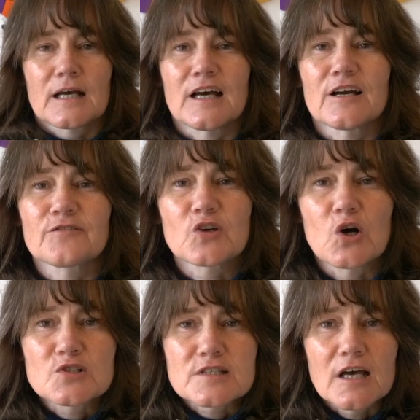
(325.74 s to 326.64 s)
I've
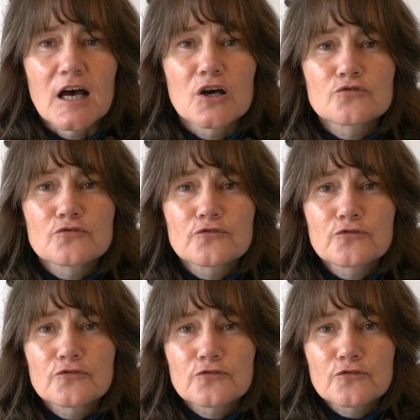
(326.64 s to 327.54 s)
got a
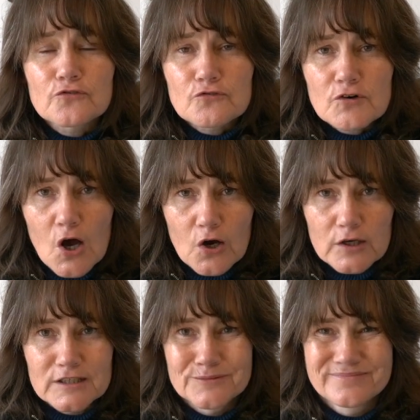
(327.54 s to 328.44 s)

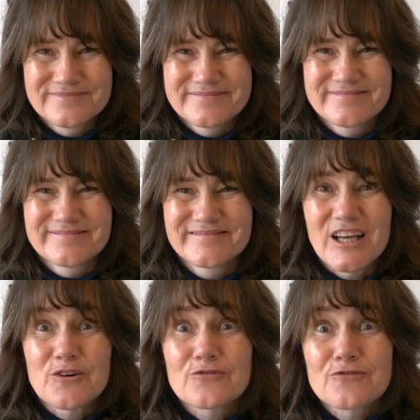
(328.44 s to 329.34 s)
frog,
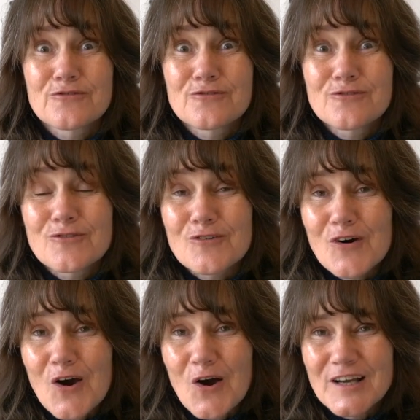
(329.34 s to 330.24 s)

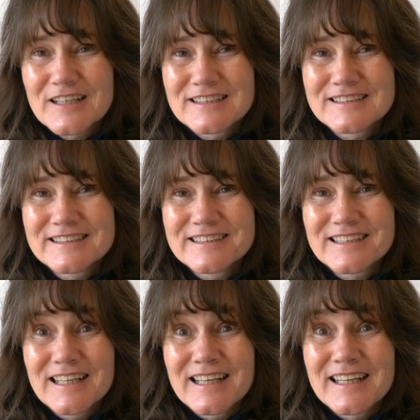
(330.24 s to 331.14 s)
frog.
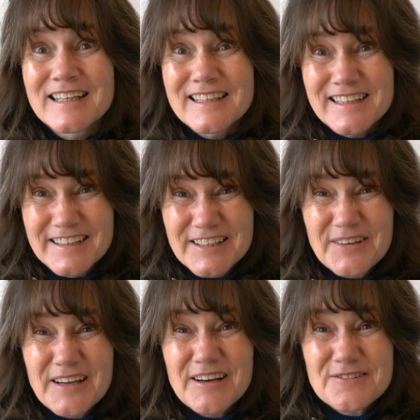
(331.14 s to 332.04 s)
Can you
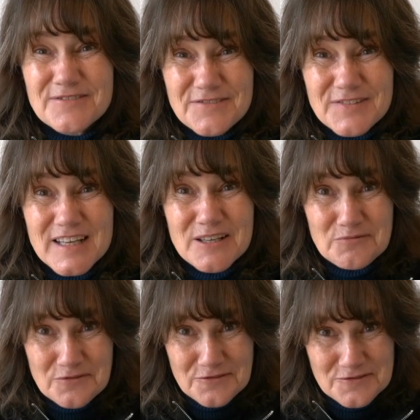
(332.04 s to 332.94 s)
hear
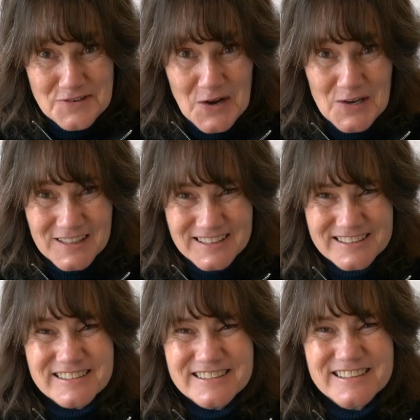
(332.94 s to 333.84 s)
in frog?
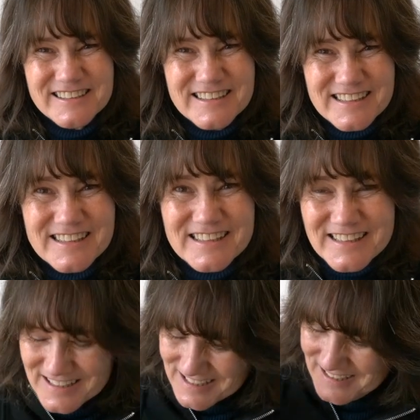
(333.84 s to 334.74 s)
Good.